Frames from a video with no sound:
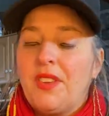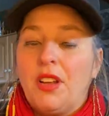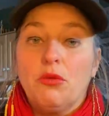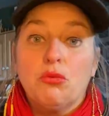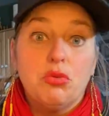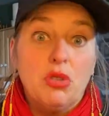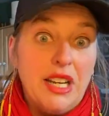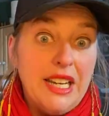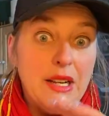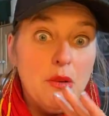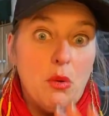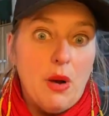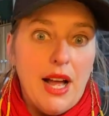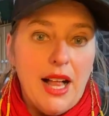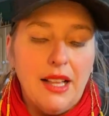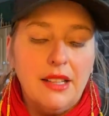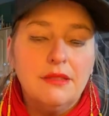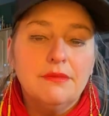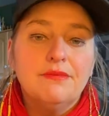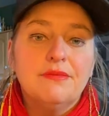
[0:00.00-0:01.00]
really
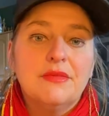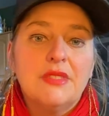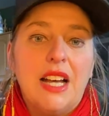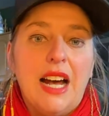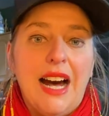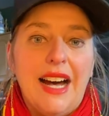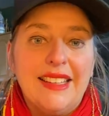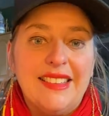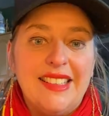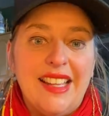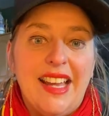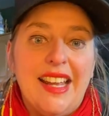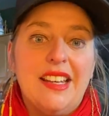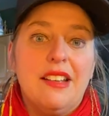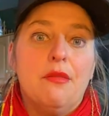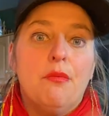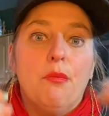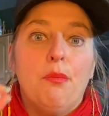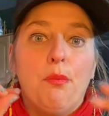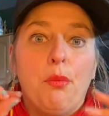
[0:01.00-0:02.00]
well and
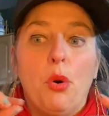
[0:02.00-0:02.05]
then